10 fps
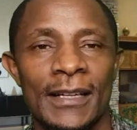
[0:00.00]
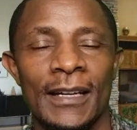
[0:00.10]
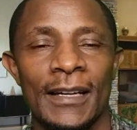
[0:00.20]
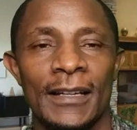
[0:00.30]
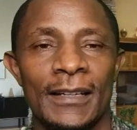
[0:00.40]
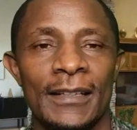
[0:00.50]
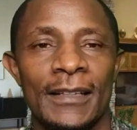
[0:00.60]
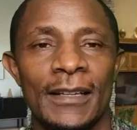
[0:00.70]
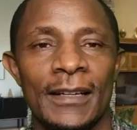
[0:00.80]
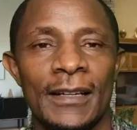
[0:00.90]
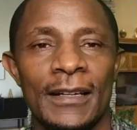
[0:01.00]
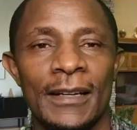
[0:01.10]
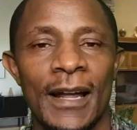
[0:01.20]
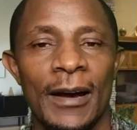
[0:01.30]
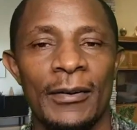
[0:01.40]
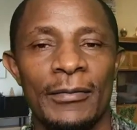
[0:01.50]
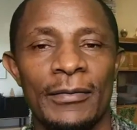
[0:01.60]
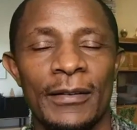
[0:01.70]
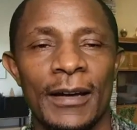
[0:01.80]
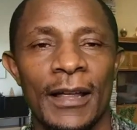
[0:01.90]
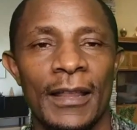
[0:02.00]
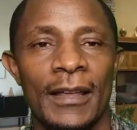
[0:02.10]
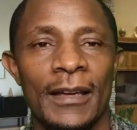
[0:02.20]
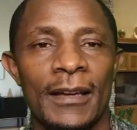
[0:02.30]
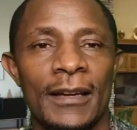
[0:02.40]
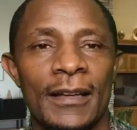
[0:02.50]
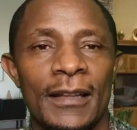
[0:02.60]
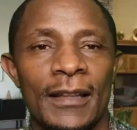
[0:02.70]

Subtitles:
And now I think